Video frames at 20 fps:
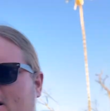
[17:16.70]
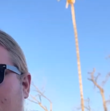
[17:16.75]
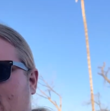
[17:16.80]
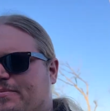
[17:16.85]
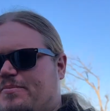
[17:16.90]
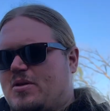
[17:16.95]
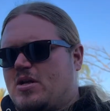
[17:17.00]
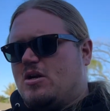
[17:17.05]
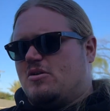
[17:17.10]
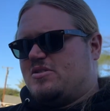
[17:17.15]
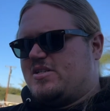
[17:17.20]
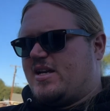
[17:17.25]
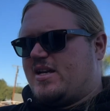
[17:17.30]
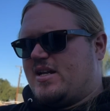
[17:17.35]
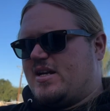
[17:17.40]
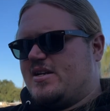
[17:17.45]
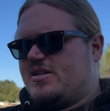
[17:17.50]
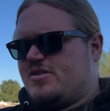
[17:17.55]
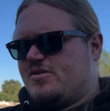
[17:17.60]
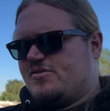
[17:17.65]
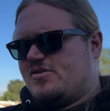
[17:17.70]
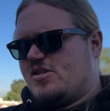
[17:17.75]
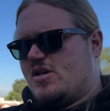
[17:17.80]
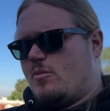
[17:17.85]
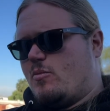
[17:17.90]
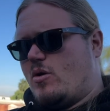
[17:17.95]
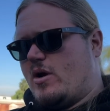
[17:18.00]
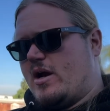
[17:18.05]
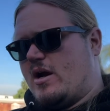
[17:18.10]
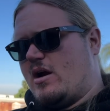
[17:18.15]
up, you know, taking it to
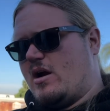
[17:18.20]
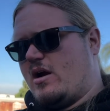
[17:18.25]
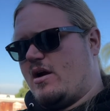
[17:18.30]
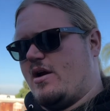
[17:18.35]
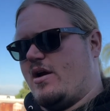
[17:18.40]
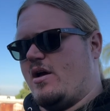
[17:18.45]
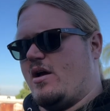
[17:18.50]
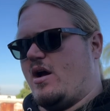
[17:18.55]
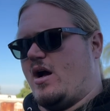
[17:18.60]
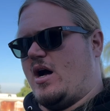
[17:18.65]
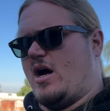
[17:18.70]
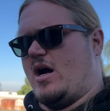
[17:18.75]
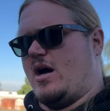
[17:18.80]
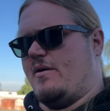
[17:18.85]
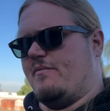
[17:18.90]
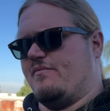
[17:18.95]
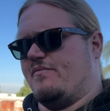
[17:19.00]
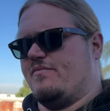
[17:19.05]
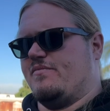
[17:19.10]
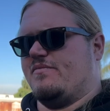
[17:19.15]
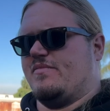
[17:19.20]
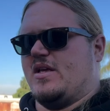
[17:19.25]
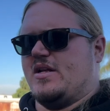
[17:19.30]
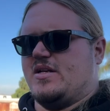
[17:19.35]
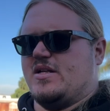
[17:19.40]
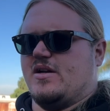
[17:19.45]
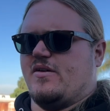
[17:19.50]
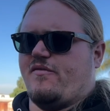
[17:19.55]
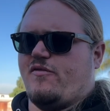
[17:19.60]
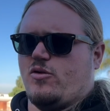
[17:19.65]
somewhere. They
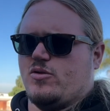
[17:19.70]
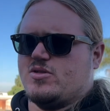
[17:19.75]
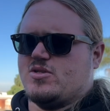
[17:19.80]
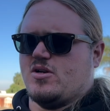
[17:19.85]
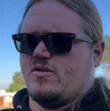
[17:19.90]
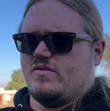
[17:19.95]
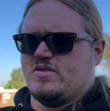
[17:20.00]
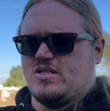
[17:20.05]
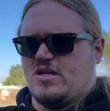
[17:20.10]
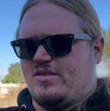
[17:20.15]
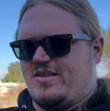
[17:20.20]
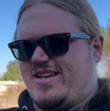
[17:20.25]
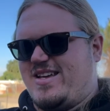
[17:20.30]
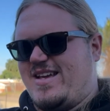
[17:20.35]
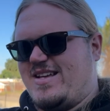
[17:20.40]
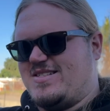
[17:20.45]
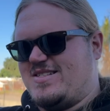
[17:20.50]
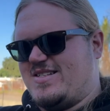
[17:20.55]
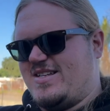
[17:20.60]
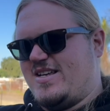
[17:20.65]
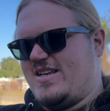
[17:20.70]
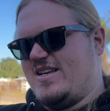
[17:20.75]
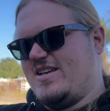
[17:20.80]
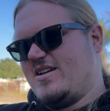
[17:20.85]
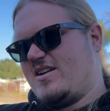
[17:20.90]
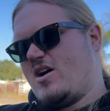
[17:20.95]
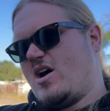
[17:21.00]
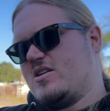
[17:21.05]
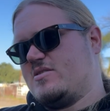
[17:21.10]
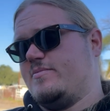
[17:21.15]
did a full service on the AC.
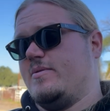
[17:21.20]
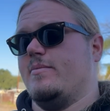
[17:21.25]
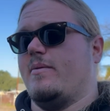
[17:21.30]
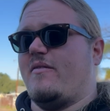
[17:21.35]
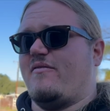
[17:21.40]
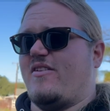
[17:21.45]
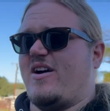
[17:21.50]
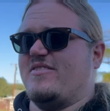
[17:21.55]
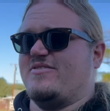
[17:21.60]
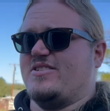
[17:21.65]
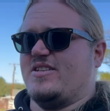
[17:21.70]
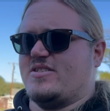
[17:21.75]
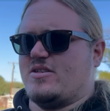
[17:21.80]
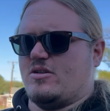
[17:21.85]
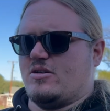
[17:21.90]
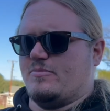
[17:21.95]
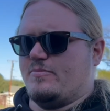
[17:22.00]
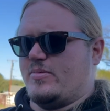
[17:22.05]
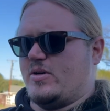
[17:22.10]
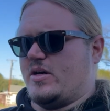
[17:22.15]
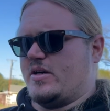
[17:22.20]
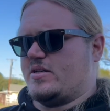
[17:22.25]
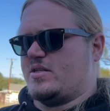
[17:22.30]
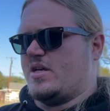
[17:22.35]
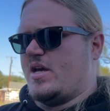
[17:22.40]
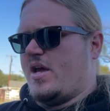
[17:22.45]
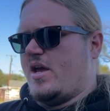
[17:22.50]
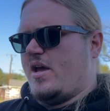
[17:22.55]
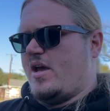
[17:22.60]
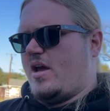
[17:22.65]
It cost me about $500-600.
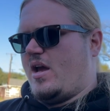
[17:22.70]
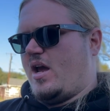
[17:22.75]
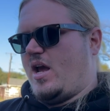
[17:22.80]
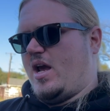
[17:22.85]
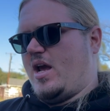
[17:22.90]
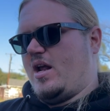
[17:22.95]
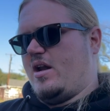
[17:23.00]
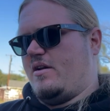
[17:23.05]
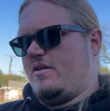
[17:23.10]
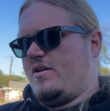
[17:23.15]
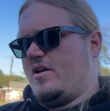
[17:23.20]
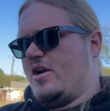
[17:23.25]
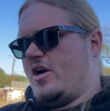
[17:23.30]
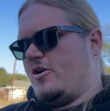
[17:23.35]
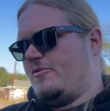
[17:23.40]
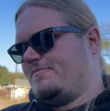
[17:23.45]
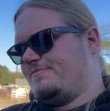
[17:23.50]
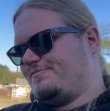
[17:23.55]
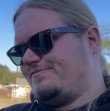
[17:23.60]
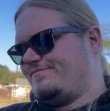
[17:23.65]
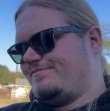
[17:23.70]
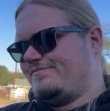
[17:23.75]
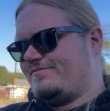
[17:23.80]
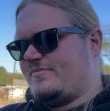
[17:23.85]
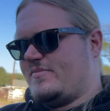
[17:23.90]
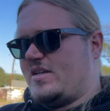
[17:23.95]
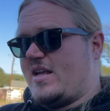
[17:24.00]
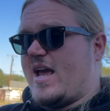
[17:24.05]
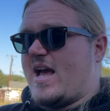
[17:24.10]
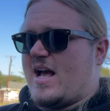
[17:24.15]
And, you know,
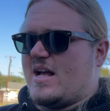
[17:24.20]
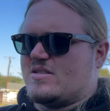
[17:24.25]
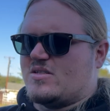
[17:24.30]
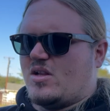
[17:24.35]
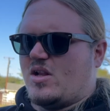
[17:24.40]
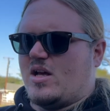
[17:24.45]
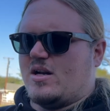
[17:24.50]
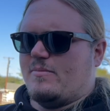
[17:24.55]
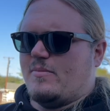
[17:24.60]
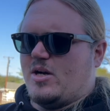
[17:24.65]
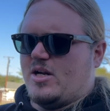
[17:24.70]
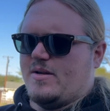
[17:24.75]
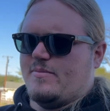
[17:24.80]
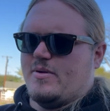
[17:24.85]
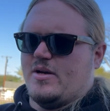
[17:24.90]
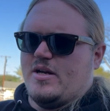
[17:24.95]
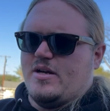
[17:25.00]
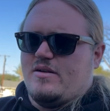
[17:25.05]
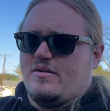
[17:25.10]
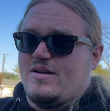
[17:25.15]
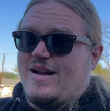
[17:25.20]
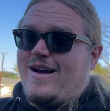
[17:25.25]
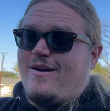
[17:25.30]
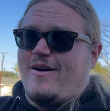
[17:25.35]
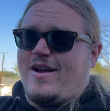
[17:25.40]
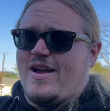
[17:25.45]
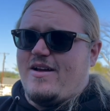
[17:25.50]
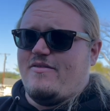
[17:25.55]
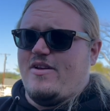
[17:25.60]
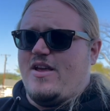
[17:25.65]
yeah, it's a lot of money, but now
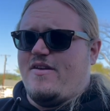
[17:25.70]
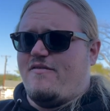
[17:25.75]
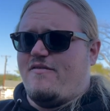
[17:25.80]
I have a